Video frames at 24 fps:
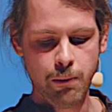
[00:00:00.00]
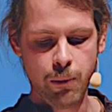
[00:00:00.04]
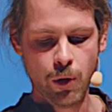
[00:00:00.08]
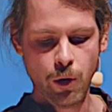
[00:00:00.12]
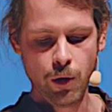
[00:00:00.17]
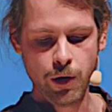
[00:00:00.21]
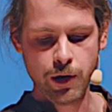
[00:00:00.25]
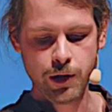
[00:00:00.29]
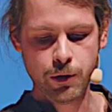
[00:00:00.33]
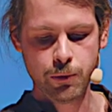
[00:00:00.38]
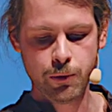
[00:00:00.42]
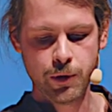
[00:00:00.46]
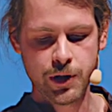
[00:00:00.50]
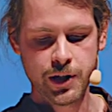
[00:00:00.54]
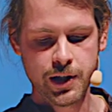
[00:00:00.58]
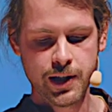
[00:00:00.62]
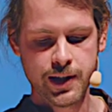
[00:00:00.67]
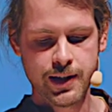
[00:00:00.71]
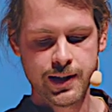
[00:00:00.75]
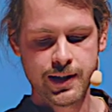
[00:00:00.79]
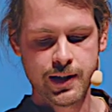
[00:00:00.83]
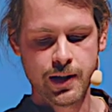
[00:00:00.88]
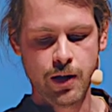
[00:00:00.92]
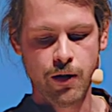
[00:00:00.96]
a board which
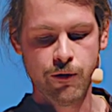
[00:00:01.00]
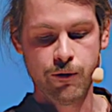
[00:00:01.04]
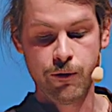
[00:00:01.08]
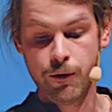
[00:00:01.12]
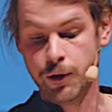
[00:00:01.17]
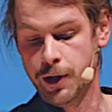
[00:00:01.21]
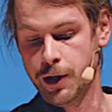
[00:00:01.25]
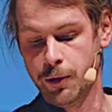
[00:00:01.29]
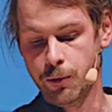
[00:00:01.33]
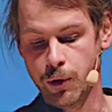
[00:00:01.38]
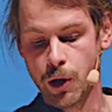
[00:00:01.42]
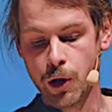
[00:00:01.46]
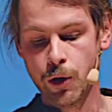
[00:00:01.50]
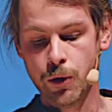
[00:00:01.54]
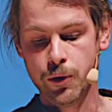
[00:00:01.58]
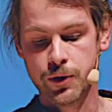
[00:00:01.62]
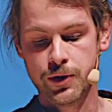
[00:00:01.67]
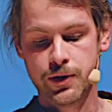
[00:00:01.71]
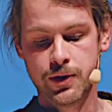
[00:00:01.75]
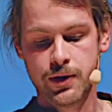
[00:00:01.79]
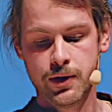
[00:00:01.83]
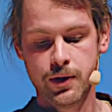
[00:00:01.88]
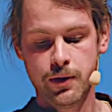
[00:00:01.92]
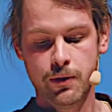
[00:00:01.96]
is of three
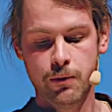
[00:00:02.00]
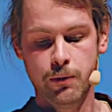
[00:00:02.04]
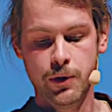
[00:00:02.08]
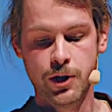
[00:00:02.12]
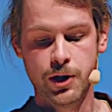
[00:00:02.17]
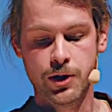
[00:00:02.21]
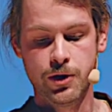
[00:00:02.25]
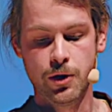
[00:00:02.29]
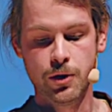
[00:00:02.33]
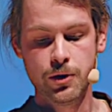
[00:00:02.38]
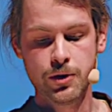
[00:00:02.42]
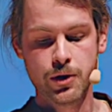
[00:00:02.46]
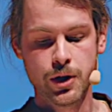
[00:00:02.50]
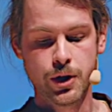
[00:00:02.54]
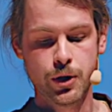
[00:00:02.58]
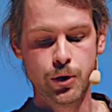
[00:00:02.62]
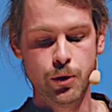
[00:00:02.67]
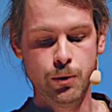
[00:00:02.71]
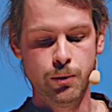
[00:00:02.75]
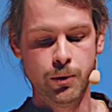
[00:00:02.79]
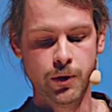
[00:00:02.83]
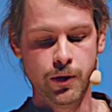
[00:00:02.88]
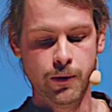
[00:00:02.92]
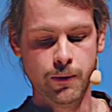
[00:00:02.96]
rows, which is also a
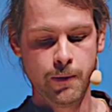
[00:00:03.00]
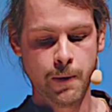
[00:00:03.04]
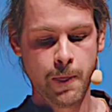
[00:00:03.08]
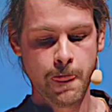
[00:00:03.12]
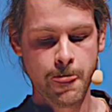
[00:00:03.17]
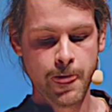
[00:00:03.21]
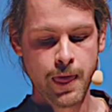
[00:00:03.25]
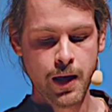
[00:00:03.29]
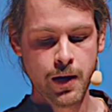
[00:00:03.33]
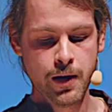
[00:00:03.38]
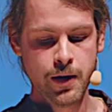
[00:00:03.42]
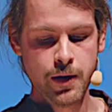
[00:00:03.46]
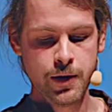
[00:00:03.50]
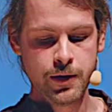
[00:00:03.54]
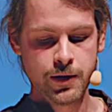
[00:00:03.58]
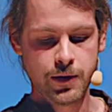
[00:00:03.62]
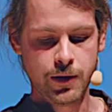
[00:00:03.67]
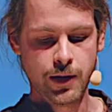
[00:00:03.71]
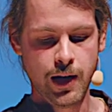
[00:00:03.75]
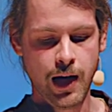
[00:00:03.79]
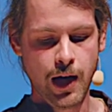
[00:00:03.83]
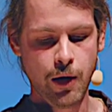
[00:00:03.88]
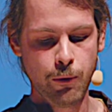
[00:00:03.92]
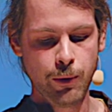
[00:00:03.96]
tuple. So
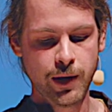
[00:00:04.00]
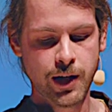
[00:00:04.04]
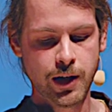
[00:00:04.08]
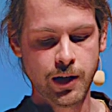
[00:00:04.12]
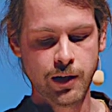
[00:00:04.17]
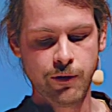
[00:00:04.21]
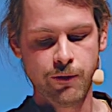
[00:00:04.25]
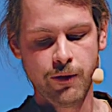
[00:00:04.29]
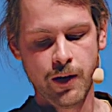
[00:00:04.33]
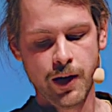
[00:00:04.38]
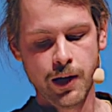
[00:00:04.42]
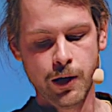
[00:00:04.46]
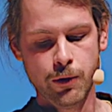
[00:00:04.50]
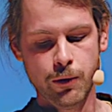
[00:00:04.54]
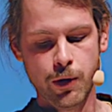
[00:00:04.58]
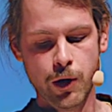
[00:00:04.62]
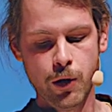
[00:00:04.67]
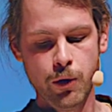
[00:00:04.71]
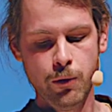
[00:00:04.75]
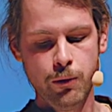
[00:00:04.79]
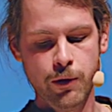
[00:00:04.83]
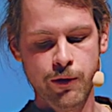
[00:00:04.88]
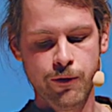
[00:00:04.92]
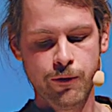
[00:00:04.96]
now we can define a
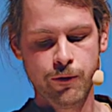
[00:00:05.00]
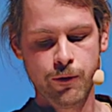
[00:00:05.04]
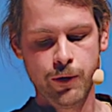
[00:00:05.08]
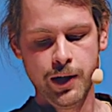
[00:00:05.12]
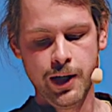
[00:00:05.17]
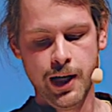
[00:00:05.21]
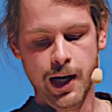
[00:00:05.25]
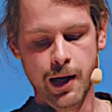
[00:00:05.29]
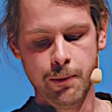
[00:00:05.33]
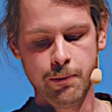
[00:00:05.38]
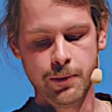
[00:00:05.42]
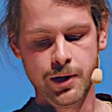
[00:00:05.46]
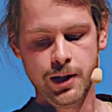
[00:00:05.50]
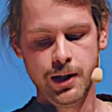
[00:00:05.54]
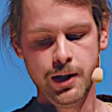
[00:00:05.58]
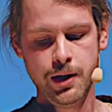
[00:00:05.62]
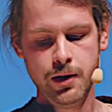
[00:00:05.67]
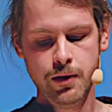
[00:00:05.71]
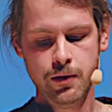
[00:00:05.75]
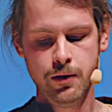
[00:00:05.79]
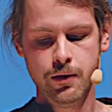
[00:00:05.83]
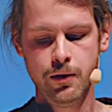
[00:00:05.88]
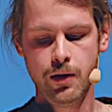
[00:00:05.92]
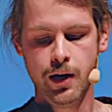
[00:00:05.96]
row with three empty,
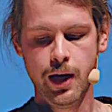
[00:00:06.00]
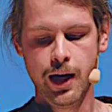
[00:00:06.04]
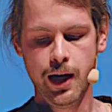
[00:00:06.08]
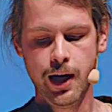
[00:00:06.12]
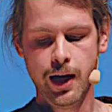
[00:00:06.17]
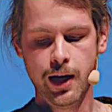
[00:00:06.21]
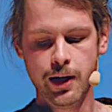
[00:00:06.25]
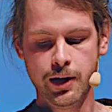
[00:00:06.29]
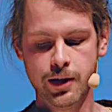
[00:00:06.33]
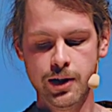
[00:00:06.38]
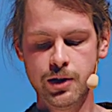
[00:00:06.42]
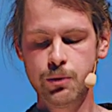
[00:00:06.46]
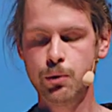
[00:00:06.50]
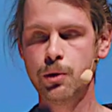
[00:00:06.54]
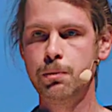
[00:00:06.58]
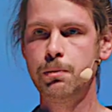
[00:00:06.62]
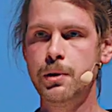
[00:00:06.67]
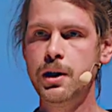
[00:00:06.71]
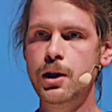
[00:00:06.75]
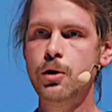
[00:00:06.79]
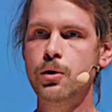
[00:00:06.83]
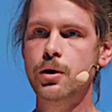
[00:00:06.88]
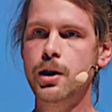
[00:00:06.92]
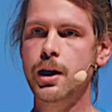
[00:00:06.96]
and this would
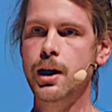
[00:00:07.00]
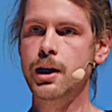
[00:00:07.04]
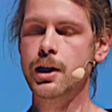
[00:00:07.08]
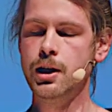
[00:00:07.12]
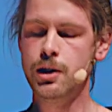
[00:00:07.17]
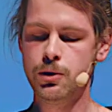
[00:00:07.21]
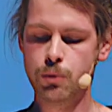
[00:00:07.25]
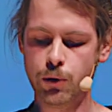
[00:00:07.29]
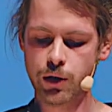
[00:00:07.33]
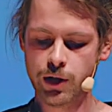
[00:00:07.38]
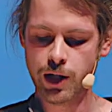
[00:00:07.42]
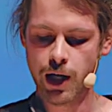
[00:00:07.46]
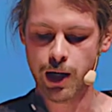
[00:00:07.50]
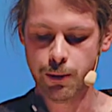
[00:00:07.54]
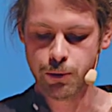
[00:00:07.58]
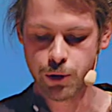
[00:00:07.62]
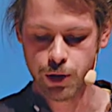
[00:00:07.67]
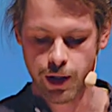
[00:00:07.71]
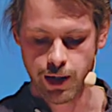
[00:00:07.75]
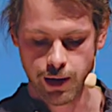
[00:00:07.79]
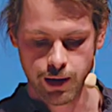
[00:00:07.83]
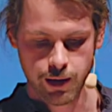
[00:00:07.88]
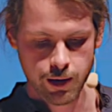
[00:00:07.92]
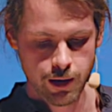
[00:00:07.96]
be okay, this would type
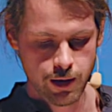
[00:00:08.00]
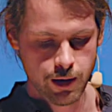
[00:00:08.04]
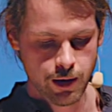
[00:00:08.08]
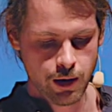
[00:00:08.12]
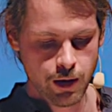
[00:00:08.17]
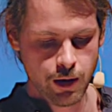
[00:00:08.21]
check.